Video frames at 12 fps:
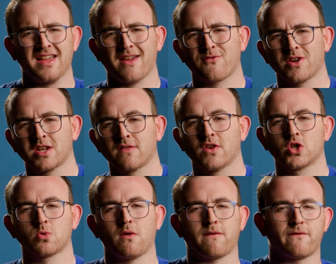Every
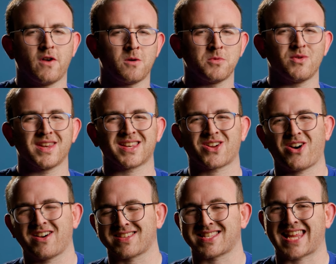individual film unit
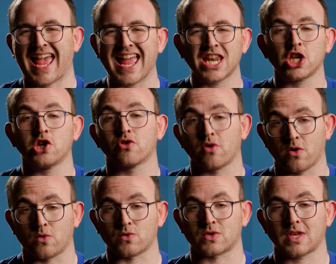costs 10
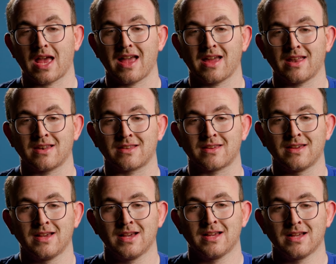euros, and
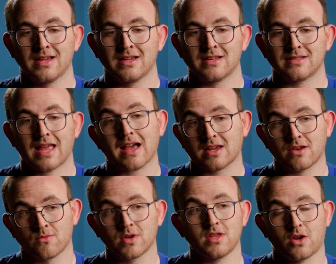that
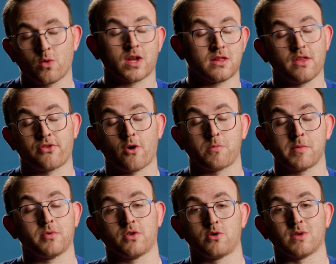can really quickly throw
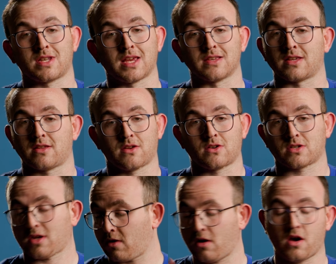people into a tizzy. They're
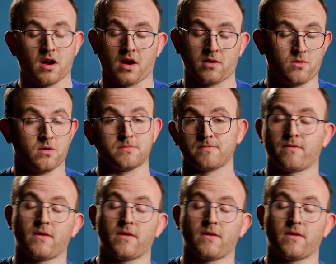just like, all right, well,